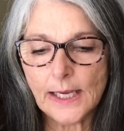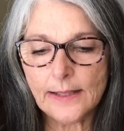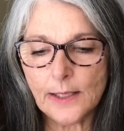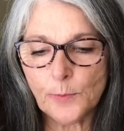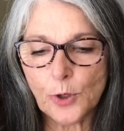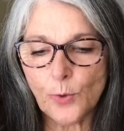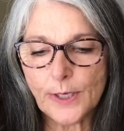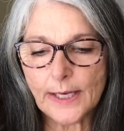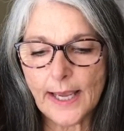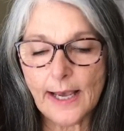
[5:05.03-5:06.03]
and then we're
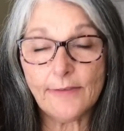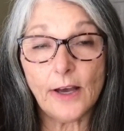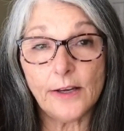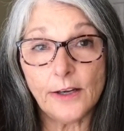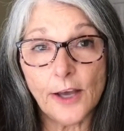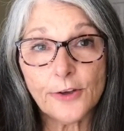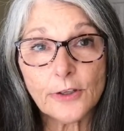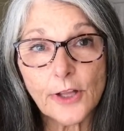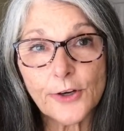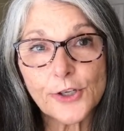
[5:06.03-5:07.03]
going to have another
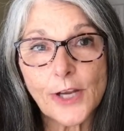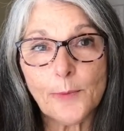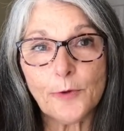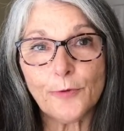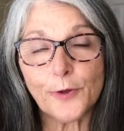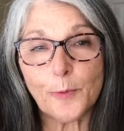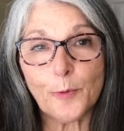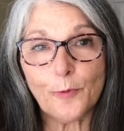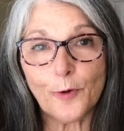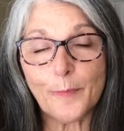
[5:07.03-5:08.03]
clutter check before the
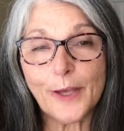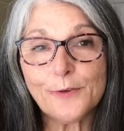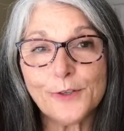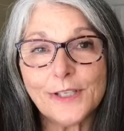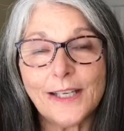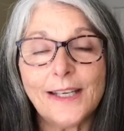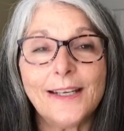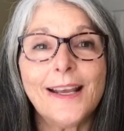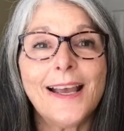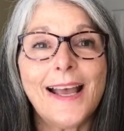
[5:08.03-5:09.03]
before bed routine,